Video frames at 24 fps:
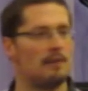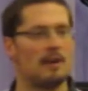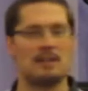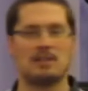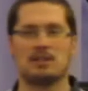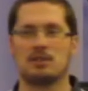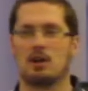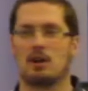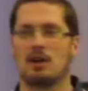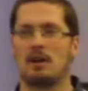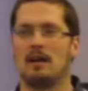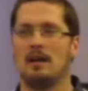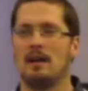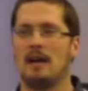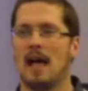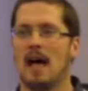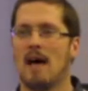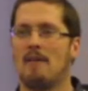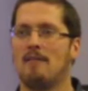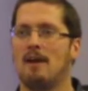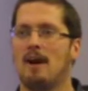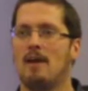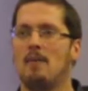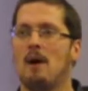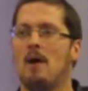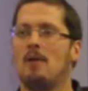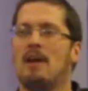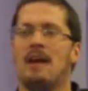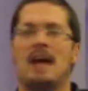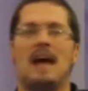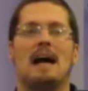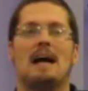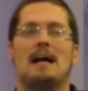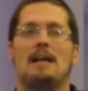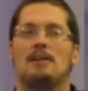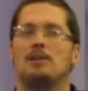If I I'm
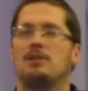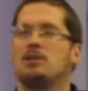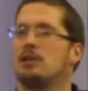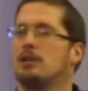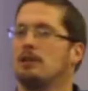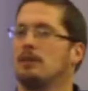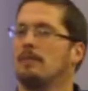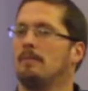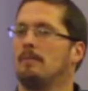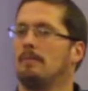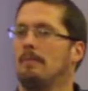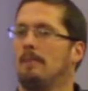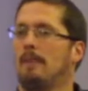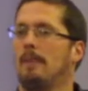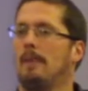on edge.